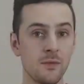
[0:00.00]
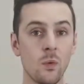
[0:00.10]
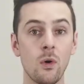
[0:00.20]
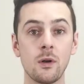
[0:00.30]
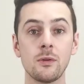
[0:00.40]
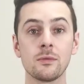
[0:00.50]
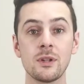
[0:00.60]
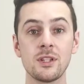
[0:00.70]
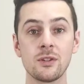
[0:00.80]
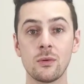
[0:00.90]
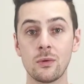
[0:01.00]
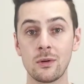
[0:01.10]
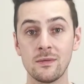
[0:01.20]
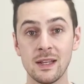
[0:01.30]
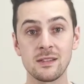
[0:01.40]
live in Waterloo Region
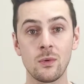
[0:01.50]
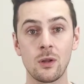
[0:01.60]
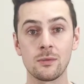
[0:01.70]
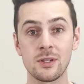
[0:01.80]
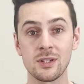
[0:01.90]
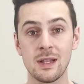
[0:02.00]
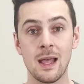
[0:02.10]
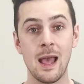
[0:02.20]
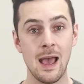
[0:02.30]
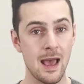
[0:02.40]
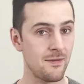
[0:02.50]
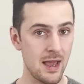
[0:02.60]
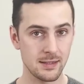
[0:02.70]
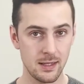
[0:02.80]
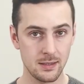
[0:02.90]
or invest in Waterloo Region have
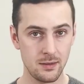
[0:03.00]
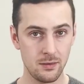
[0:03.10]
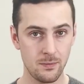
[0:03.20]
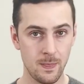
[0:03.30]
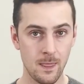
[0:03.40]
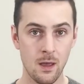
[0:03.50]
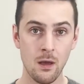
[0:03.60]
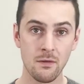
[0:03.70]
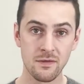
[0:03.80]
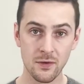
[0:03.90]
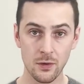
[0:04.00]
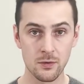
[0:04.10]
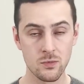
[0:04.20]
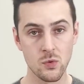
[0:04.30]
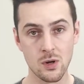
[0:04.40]
access to.
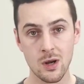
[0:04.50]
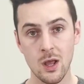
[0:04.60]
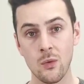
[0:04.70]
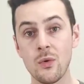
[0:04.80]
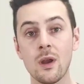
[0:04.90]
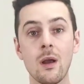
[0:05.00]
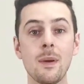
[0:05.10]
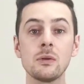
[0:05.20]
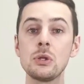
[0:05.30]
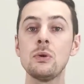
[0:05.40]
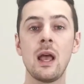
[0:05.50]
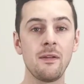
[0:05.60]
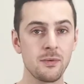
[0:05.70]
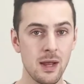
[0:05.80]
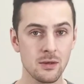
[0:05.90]
Furthermore, we are about two and a
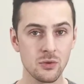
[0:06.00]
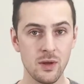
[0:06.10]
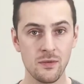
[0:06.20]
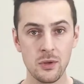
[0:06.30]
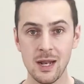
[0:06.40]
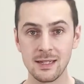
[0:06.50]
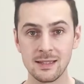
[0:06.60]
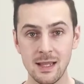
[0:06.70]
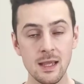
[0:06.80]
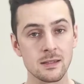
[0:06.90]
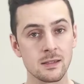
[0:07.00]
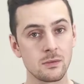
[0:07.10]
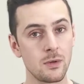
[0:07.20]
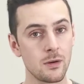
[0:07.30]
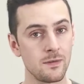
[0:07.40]
half, three hours away from the United States.
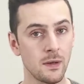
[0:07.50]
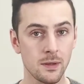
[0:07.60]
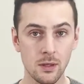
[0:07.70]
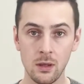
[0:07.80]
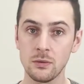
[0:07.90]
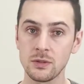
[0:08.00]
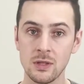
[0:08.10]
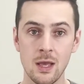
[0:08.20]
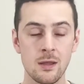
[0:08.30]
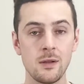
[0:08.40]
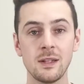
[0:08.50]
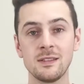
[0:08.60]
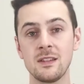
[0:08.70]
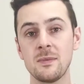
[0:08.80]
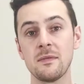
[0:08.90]
We are fairly close, the United
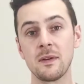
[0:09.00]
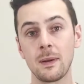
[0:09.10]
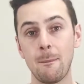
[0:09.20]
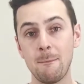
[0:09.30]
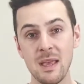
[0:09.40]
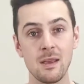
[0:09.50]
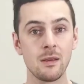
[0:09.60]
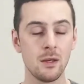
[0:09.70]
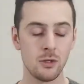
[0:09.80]
States being very big,